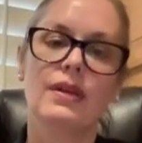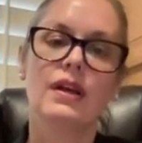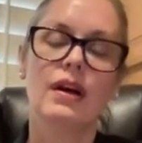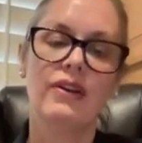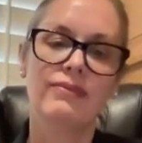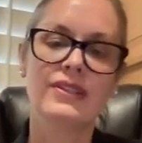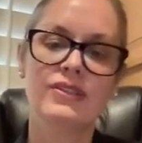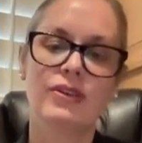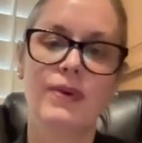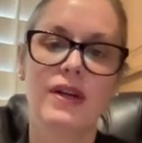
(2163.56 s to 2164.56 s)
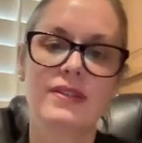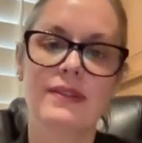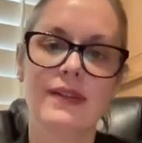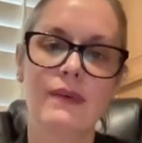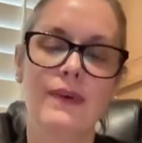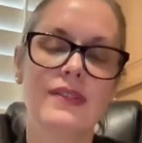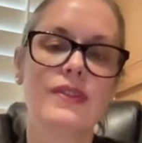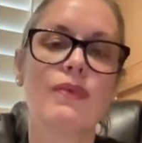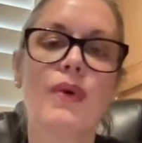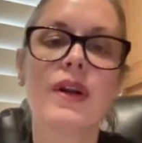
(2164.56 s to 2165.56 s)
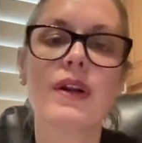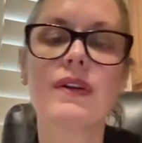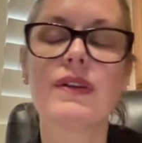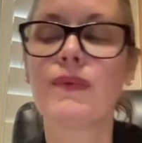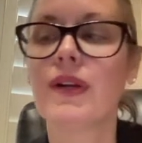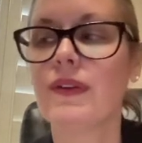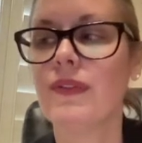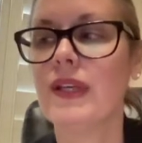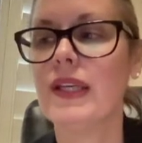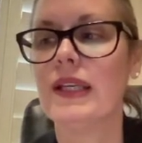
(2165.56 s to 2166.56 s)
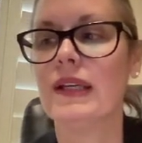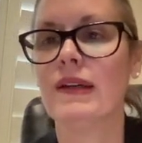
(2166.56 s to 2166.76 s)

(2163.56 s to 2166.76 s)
Off my soapbox on that one. So what are the